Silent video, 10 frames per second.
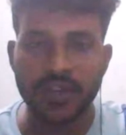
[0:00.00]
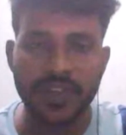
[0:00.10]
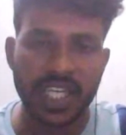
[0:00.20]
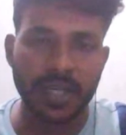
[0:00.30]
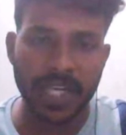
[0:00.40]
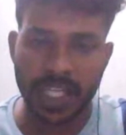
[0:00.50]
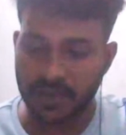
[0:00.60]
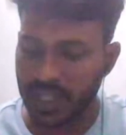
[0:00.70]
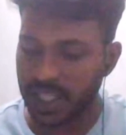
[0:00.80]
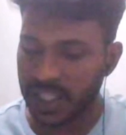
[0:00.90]
We have to
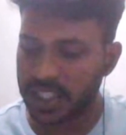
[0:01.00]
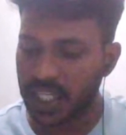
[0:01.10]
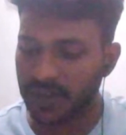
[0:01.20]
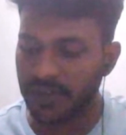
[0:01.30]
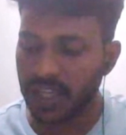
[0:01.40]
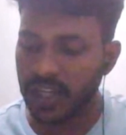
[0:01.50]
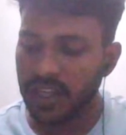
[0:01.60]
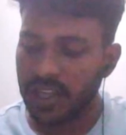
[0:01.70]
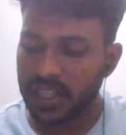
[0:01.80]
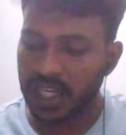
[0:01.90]
get a Vout is
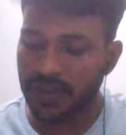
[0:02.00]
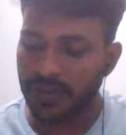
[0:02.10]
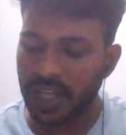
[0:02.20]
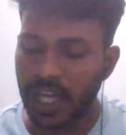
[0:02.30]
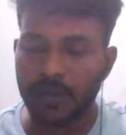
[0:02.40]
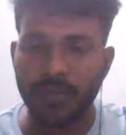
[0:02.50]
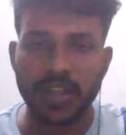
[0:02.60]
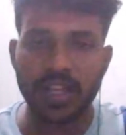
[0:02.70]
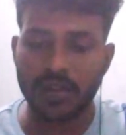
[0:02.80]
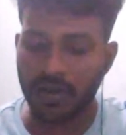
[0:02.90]
equal to VDD, but
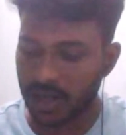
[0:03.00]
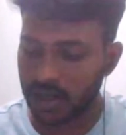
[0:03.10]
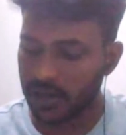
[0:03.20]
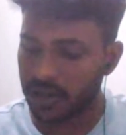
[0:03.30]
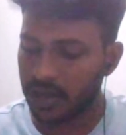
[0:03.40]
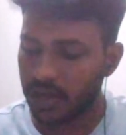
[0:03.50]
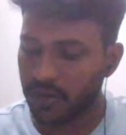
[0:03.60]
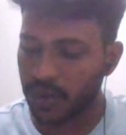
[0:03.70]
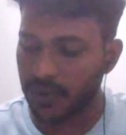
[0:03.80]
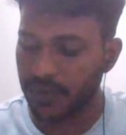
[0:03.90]
here we are getting
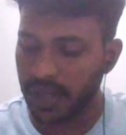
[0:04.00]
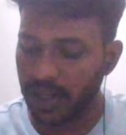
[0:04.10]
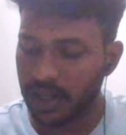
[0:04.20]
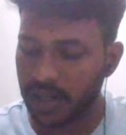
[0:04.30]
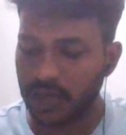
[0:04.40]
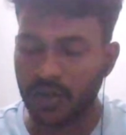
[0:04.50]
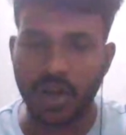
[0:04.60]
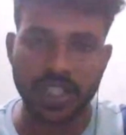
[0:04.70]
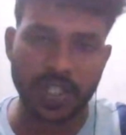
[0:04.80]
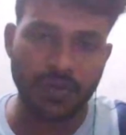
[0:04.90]
Vout is equal to VDD minus
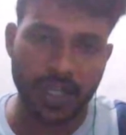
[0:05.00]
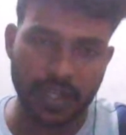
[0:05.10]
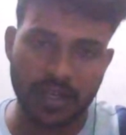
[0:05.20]
VTH.